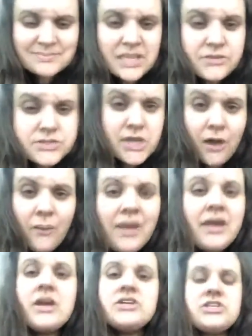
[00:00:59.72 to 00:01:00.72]
So
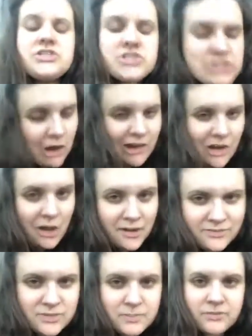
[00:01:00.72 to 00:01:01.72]
to start
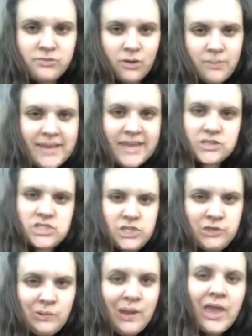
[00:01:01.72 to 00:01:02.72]
off, before we get
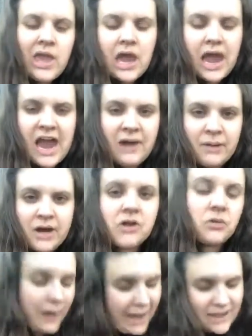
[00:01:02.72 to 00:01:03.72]
to our
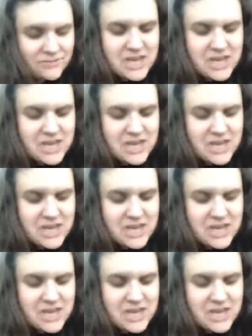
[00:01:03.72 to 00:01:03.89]
craft,